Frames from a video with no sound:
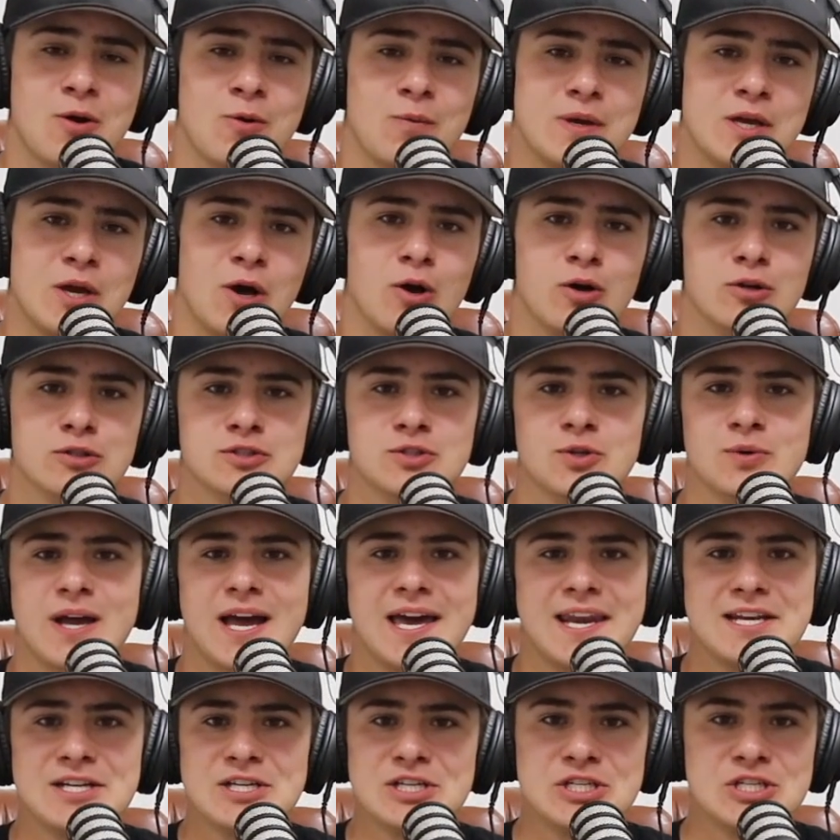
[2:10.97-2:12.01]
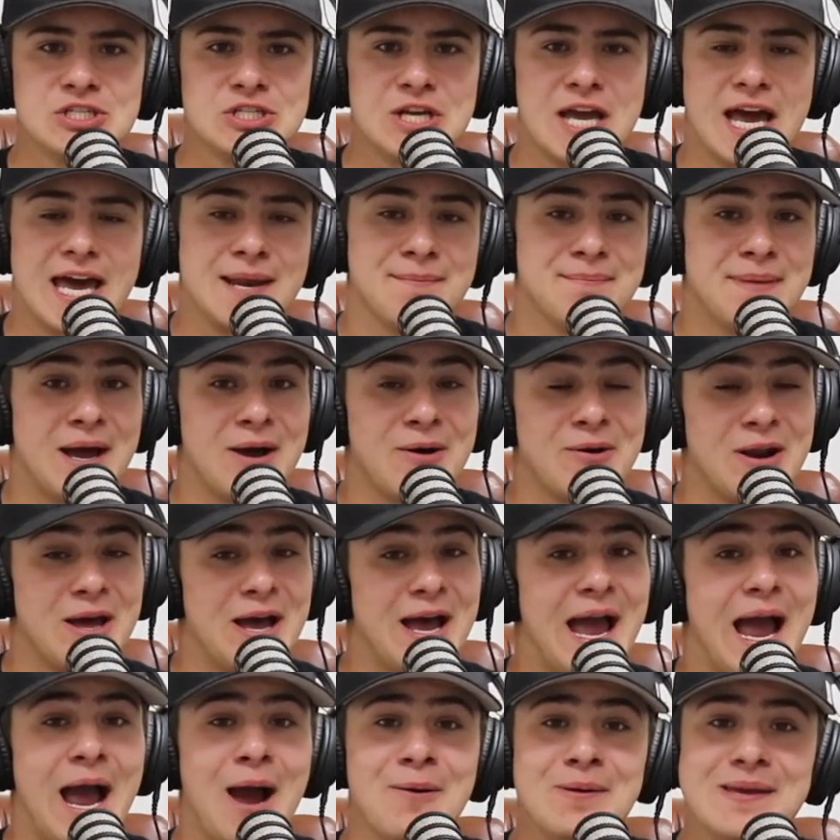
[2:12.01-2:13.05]
We also kind of just chat about
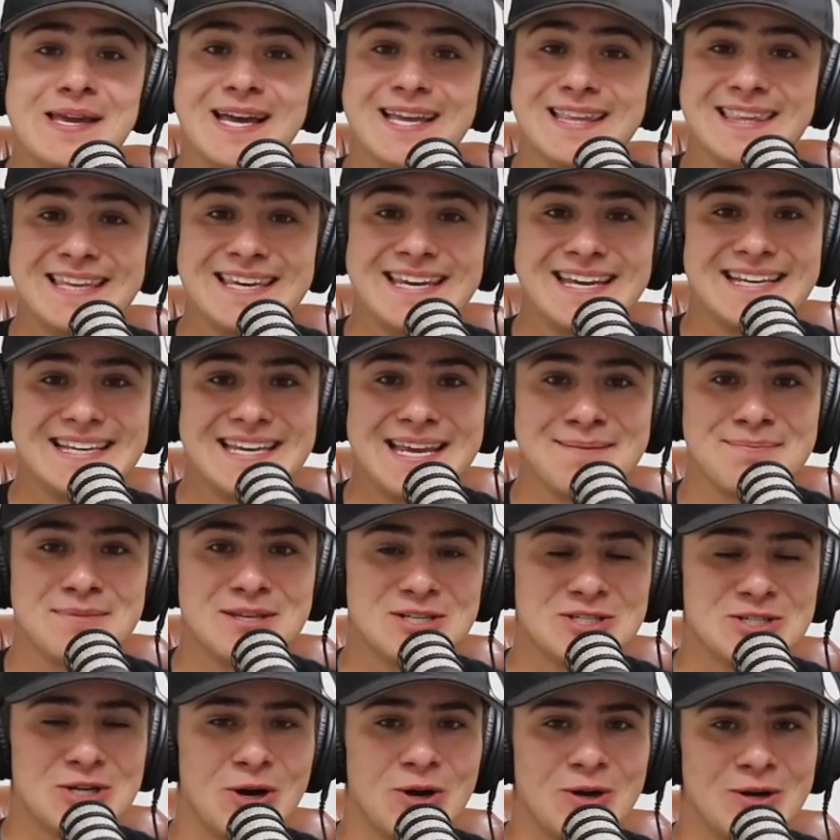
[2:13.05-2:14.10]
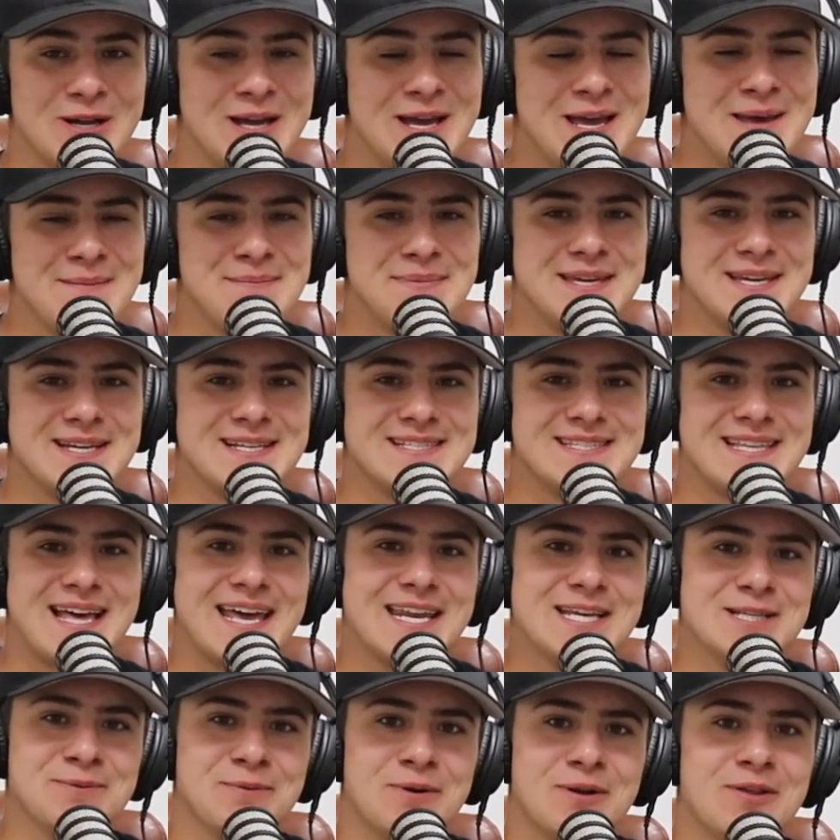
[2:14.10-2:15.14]
how he got the nickname the Shark, because
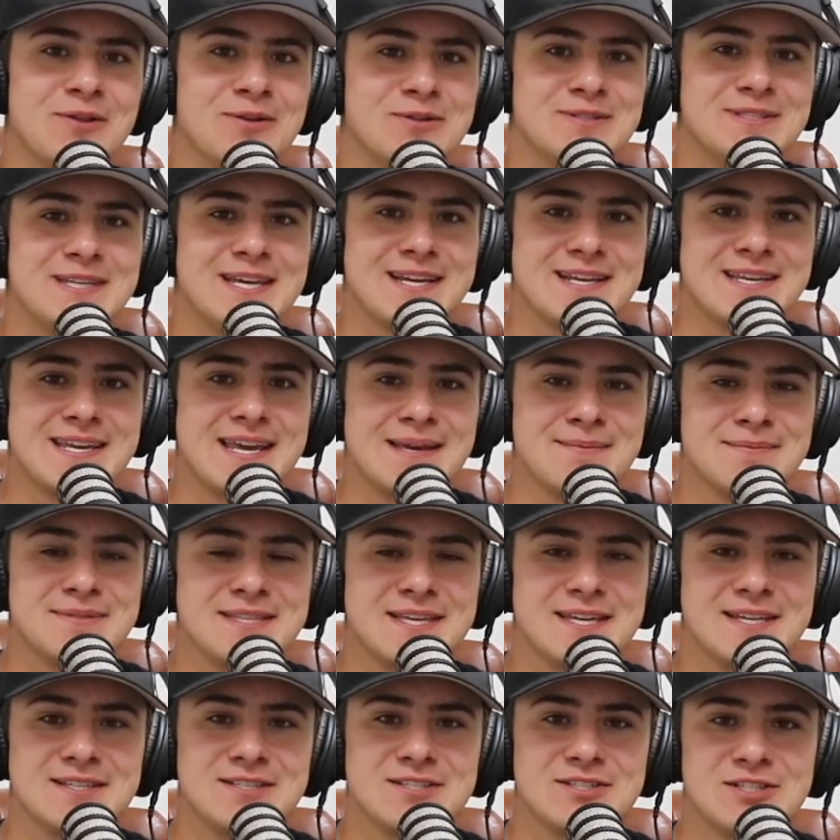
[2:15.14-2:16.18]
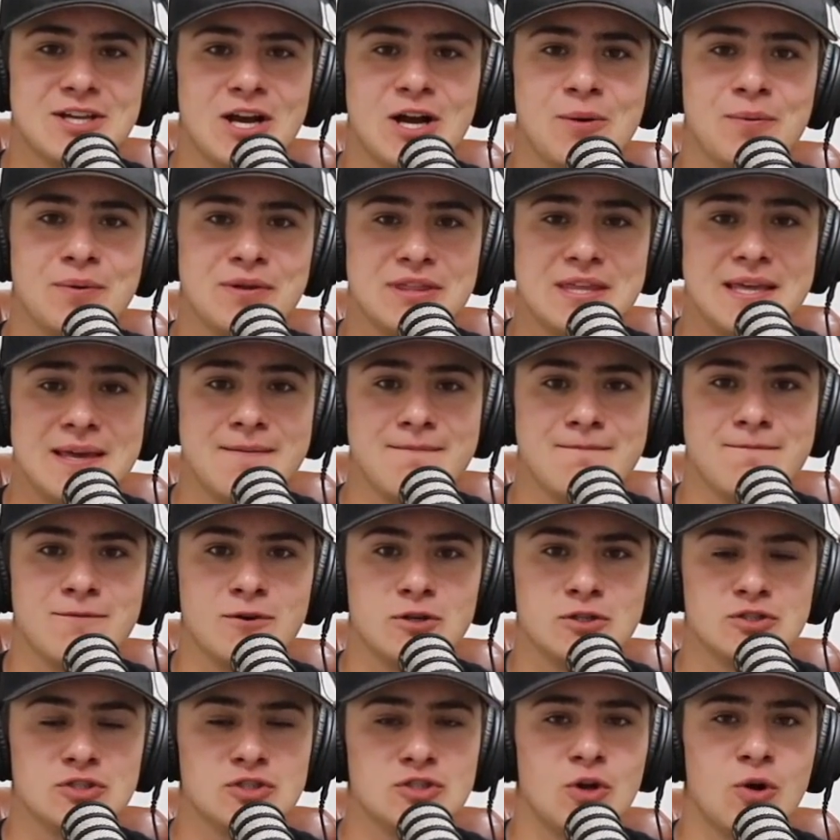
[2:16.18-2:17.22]
that is one of those nicknames that has stuck with him
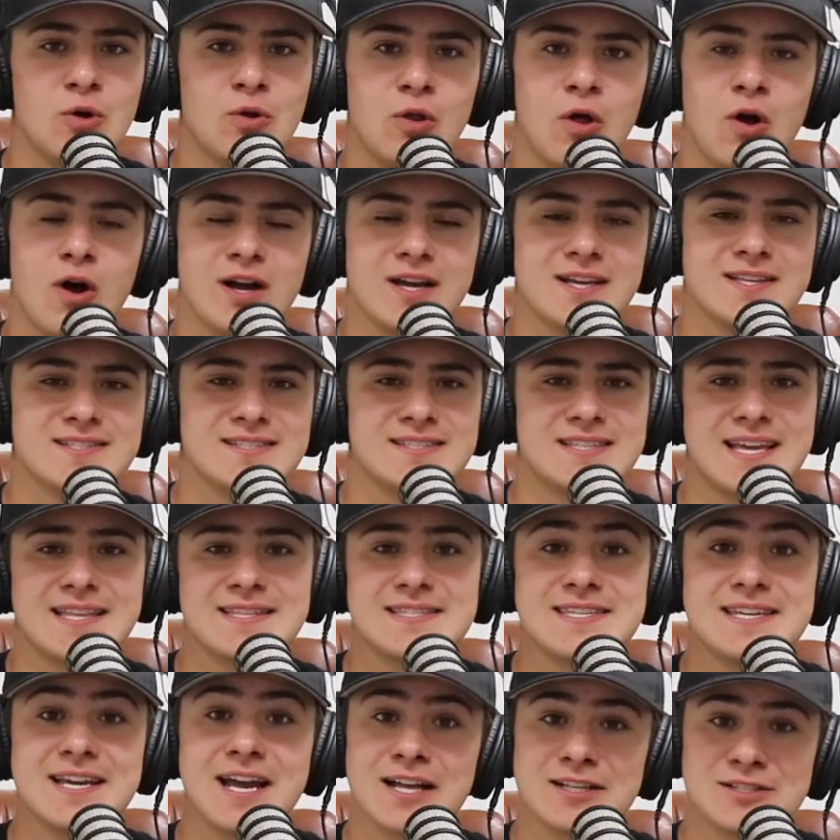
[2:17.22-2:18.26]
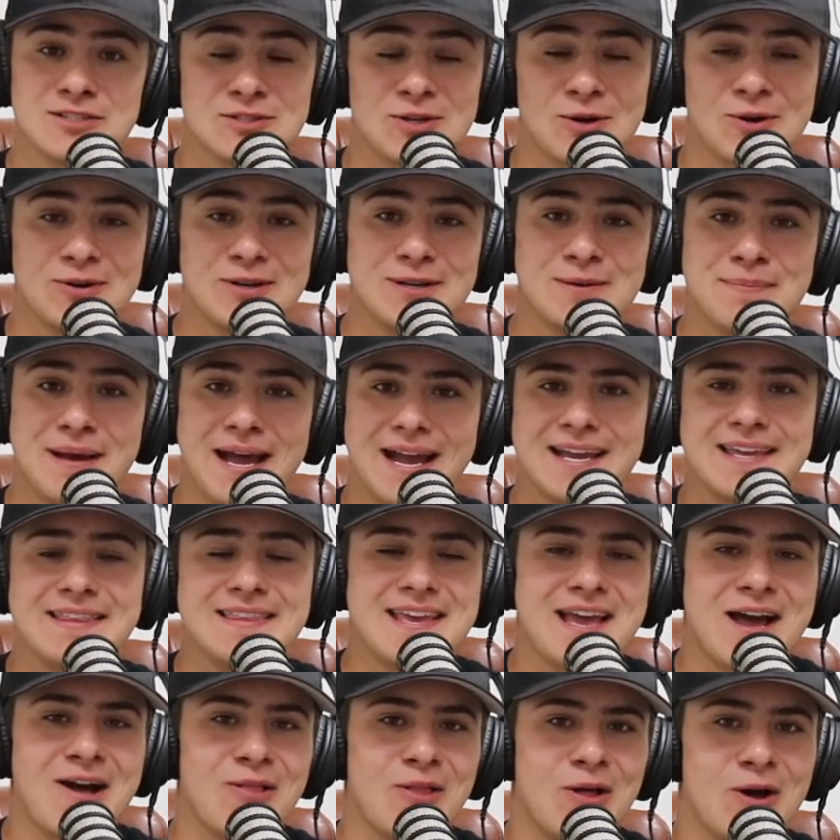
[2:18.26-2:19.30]
for so long since he got started back in
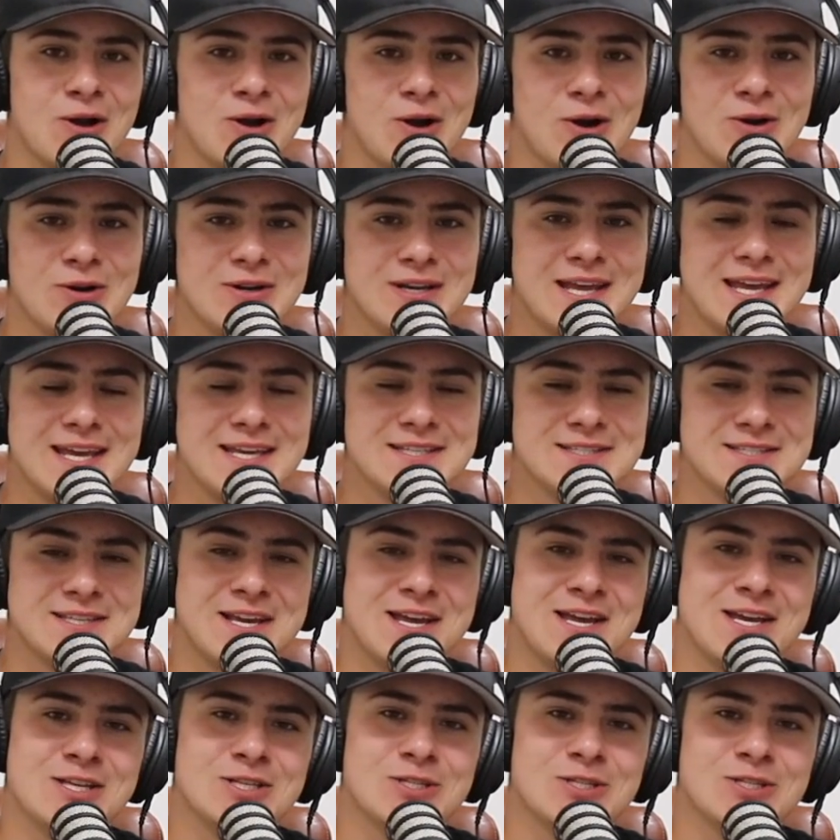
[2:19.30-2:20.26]
the Outlaw kart days.